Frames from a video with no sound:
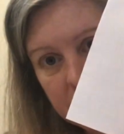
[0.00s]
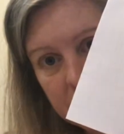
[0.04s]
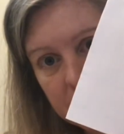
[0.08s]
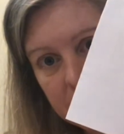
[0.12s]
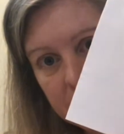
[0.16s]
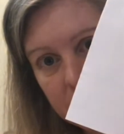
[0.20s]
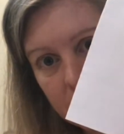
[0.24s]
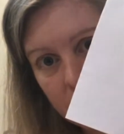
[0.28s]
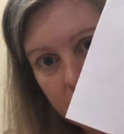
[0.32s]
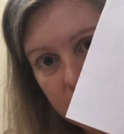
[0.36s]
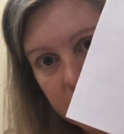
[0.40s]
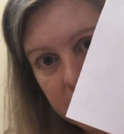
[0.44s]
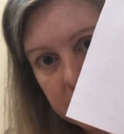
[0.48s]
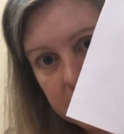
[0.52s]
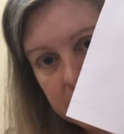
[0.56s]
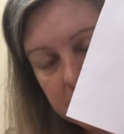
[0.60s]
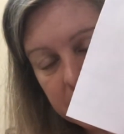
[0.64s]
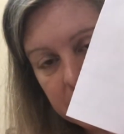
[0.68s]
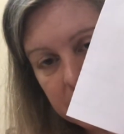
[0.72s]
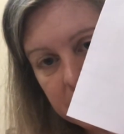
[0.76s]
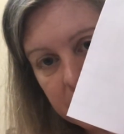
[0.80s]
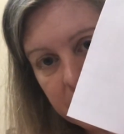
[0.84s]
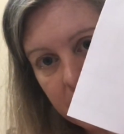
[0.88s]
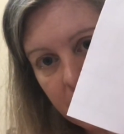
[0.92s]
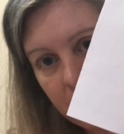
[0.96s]

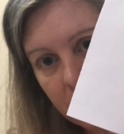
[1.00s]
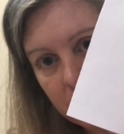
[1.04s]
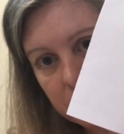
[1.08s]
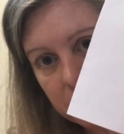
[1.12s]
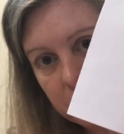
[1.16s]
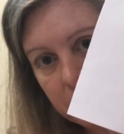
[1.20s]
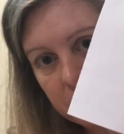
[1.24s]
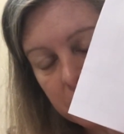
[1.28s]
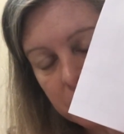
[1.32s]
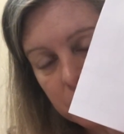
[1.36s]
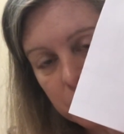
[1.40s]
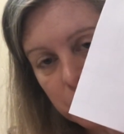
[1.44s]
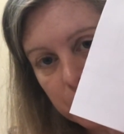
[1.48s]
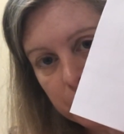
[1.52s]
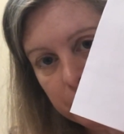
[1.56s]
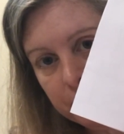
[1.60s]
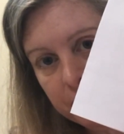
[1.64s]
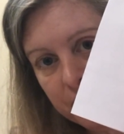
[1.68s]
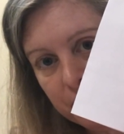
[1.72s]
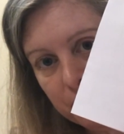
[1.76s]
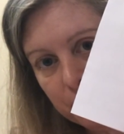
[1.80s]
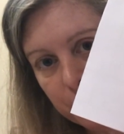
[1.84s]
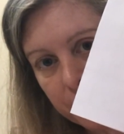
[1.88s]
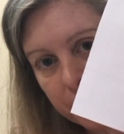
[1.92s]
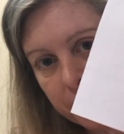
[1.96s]
36 count, so this would
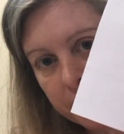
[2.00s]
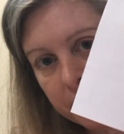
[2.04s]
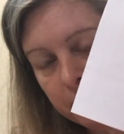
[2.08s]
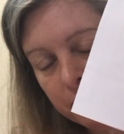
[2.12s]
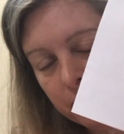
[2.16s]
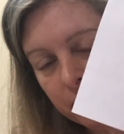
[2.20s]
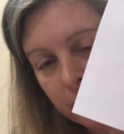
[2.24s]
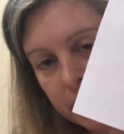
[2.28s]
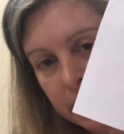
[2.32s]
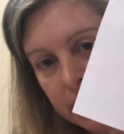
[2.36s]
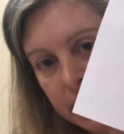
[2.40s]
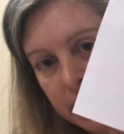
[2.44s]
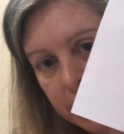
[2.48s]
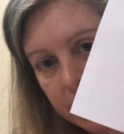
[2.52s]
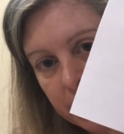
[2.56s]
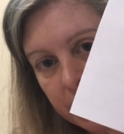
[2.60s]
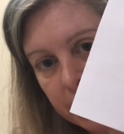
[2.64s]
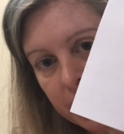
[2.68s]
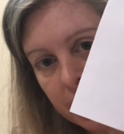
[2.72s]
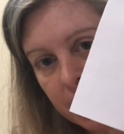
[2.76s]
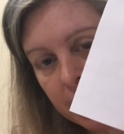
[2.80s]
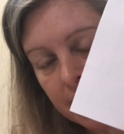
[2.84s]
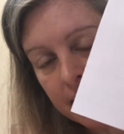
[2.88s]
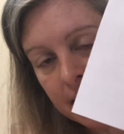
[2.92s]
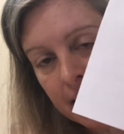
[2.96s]
be really pretty